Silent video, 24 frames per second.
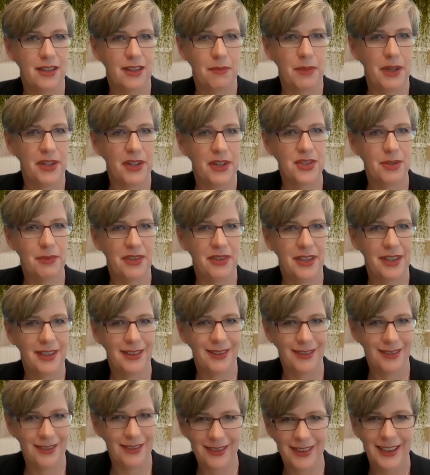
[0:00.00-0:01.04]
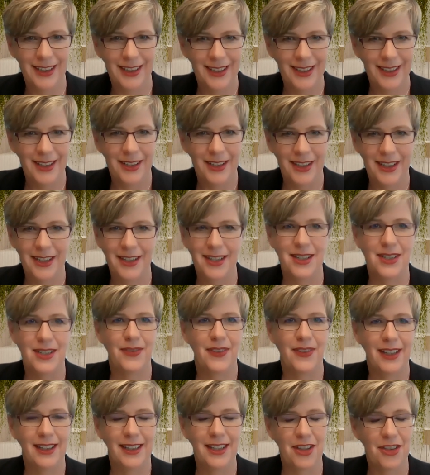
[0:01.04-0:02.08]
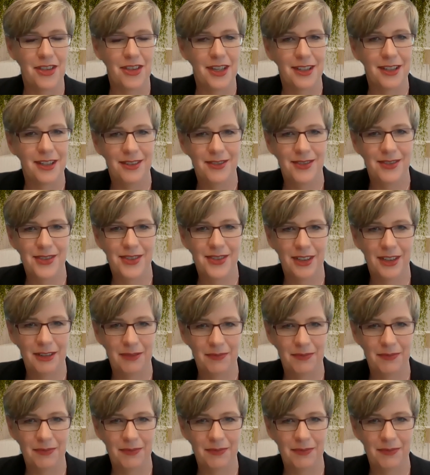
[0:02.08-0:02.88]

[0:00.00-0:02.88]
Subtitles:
in the budget, but then it is fairly thick, and